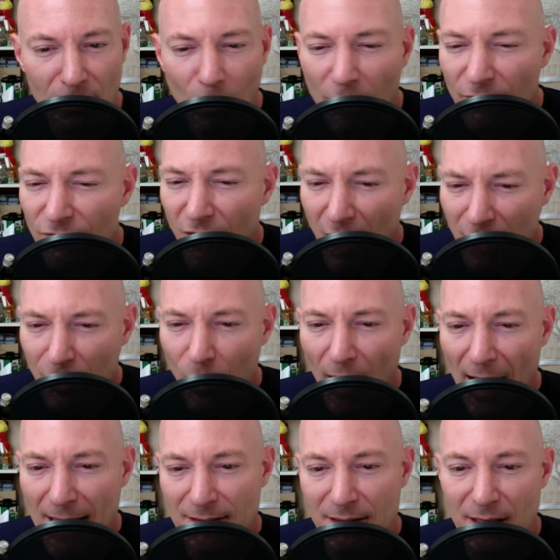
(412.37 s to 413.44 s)
or follow
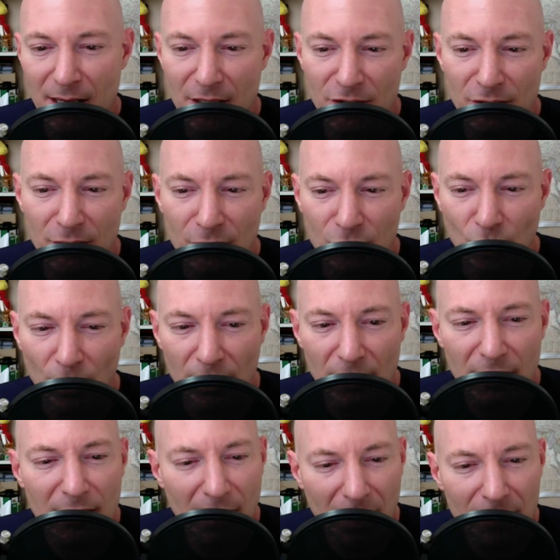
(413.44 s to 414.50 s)
at
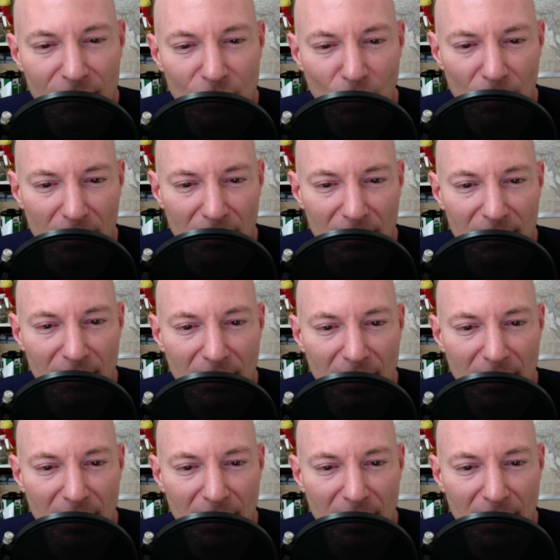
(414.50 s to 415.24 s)
AsianNewsWeekly on Twitter.